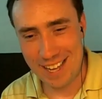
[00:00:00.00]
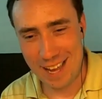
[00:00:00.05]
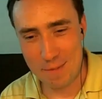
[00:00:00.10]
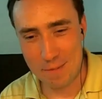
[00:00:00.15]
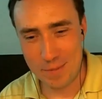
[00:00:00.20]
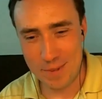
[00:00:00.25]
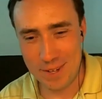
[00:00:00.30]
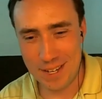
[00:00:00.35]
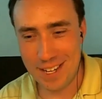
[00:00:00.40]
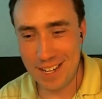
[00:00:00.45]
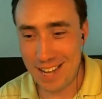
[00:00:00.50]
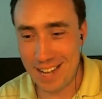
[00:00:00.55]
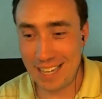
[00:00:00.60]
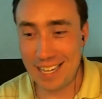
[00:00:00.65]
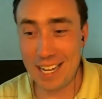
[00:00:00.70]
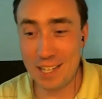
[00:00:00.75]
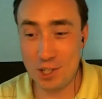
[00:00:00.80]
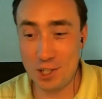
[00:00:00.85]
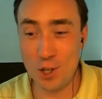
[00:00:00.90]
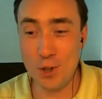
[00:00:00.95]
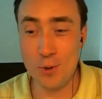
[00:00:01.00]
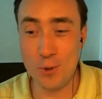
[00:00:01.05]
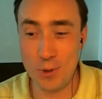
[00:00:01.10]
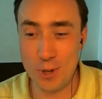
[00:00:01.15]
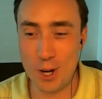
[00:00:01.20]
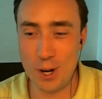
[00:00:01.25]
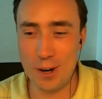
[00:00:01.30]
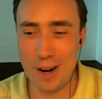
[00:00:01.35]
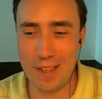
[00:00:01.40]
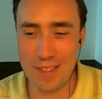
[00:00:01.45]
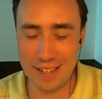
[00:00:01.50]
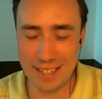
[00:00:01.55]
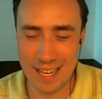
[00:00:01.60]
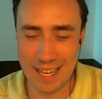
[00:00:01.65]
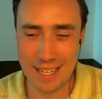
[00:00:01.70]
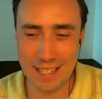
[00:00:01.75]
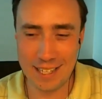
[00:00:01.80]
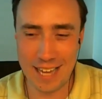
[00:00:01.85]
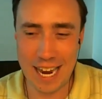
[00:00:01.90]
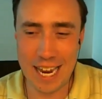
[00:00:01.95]
Um, I got two though. I think
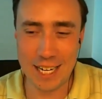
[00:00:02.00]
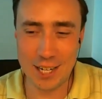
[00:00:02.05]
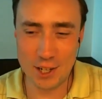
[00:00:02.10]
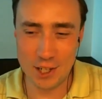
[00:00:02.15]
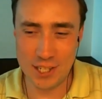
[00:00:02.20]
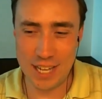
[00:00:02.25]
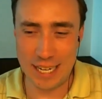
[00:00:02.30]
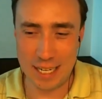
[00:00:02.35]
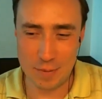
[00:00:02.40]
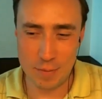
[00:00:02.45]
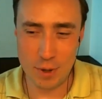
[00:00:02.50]
getting getting your second